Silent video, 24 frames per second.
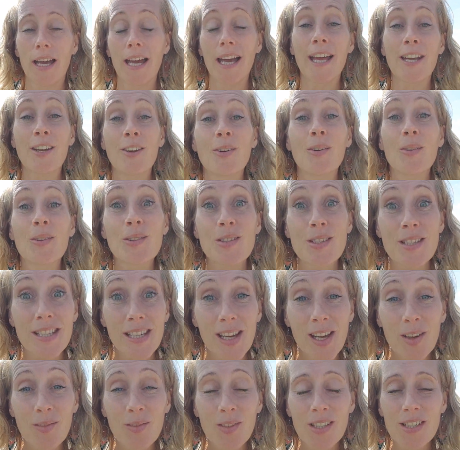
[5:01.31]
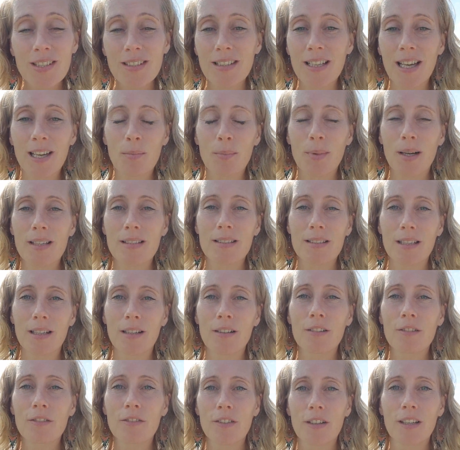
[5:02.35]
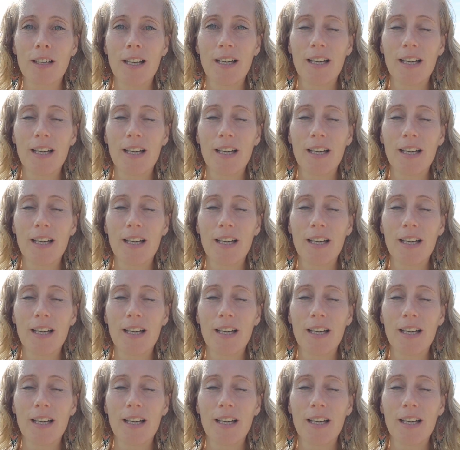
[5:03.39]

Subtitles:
and old shamans like myself,